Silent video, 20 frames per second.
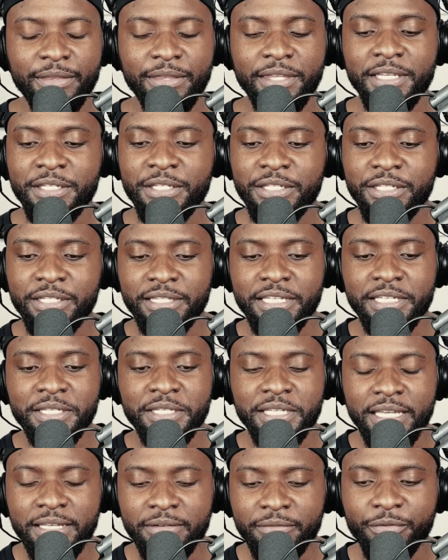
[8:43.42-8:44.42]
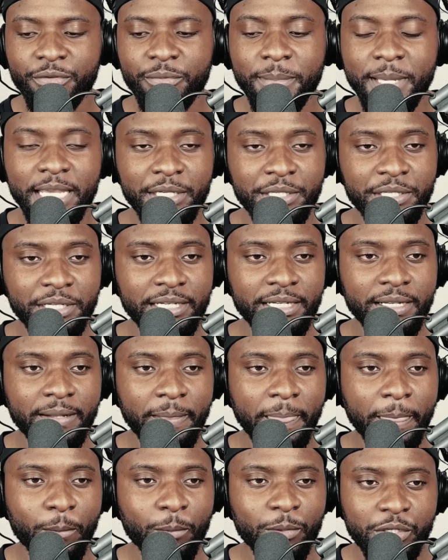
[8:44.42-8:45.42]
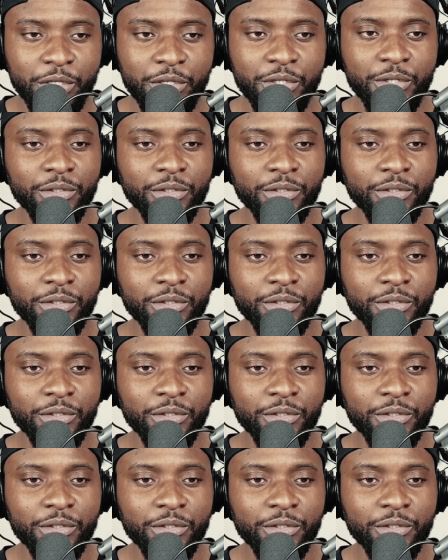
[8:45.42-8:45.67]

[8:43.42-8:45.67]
this, this information what you